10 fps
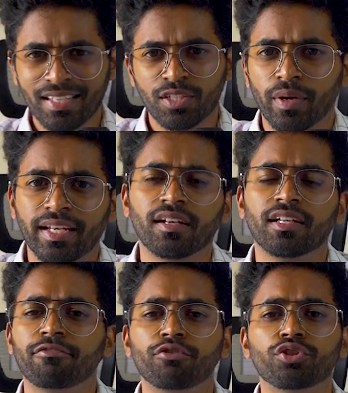thing is very
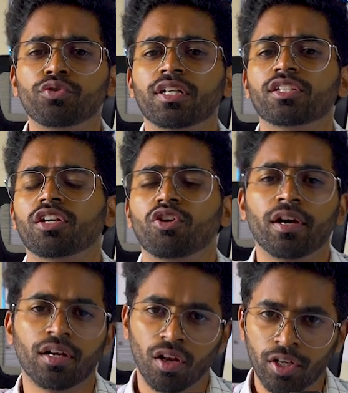clear, few students are
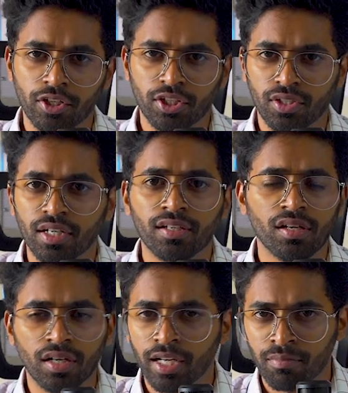not at all interested
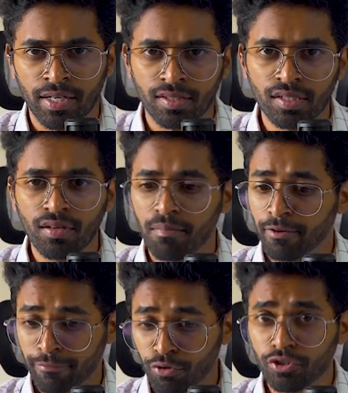in learning medicine,
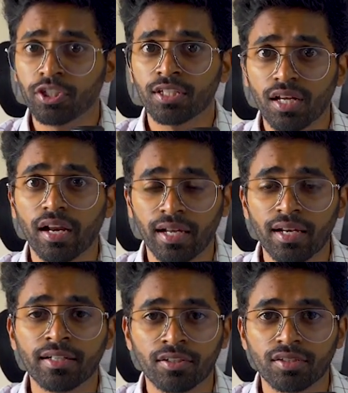but few students are
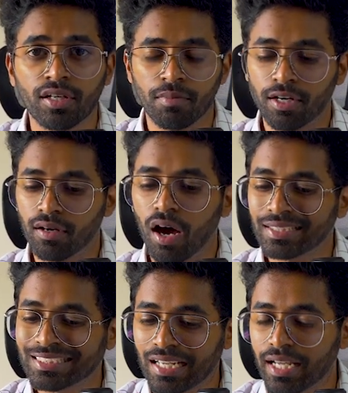really interested but
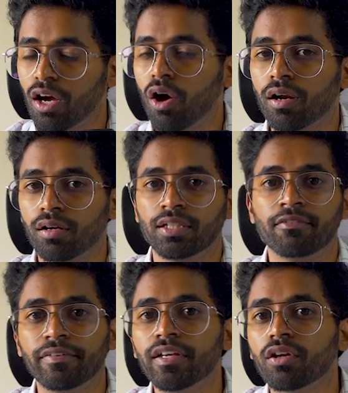are shy or
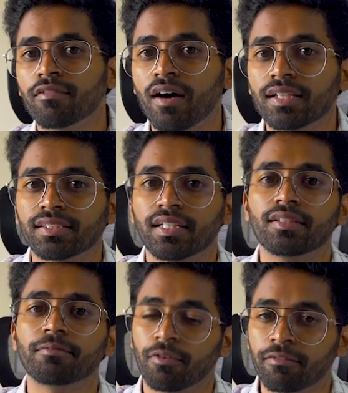in fear of
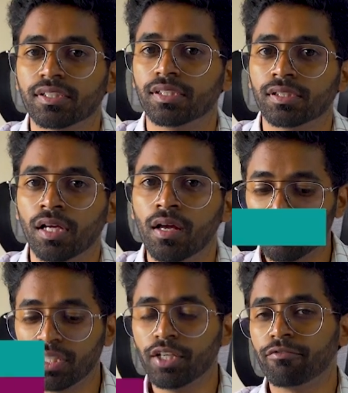asking the professors.
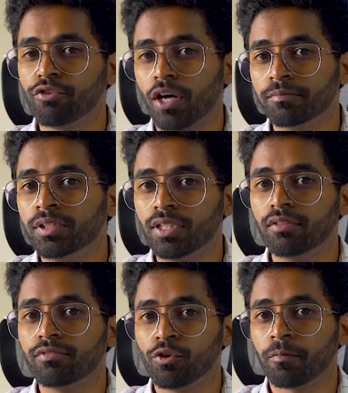You see, if you
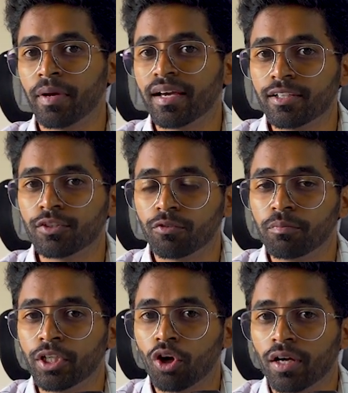observe, your parents
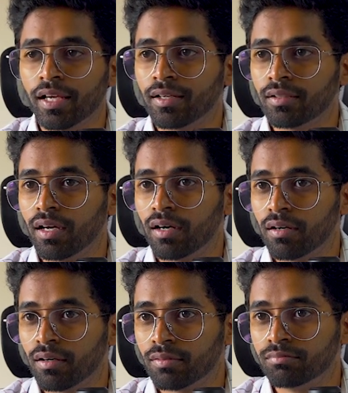would be talking
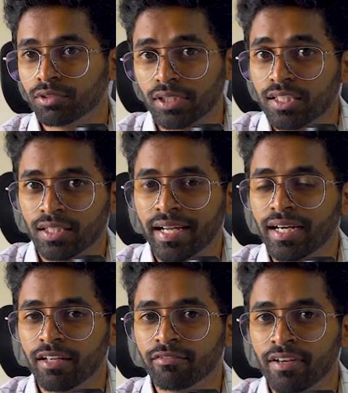such a
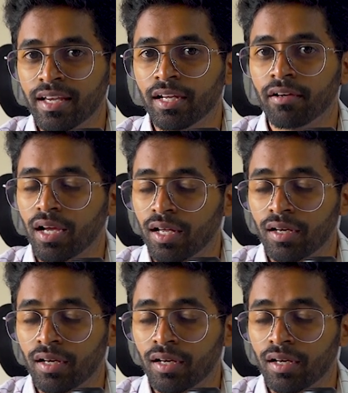negative way